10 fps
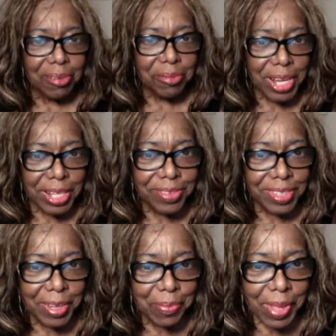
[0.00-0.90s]
right
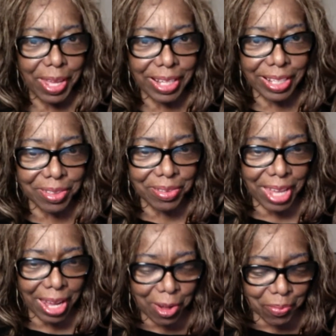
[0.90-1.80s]
then.
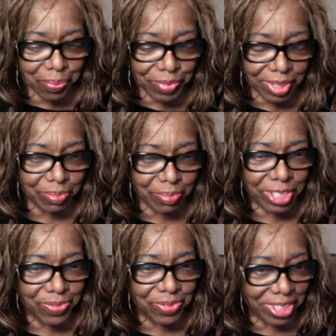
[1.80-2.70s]
Now,
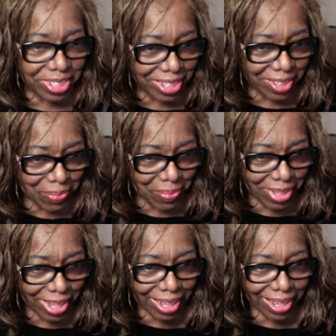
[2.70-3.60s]
Miss Vicky,
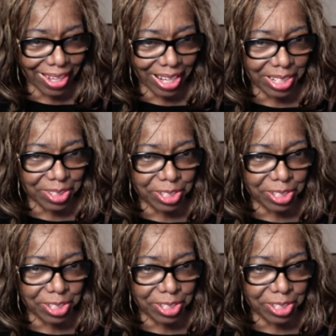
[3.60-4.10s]
I need